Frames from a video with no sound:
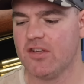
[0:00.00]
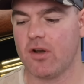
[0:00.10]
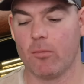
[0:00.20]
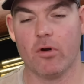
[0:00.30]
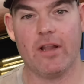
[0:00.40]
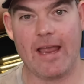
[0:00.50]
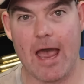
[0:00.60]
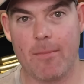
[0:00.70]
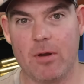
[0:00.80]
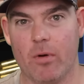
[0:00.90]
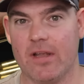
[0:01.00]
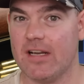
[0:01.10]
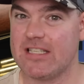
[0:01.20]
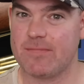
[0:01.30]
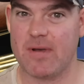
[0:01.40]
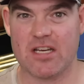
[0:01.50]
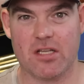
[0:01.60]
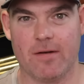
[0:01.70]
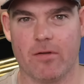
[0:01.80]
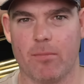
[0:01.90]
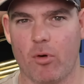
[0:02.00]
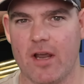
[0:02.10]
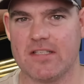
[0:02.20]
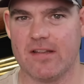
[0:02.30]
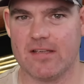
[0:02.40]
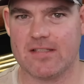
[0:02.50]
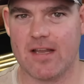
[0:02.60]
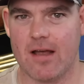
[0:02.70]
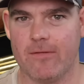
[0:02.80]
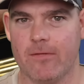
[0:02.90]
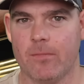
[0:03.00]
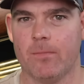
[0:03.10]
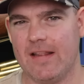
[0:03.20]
So I'm really happy with it, especially for the price of this stuff.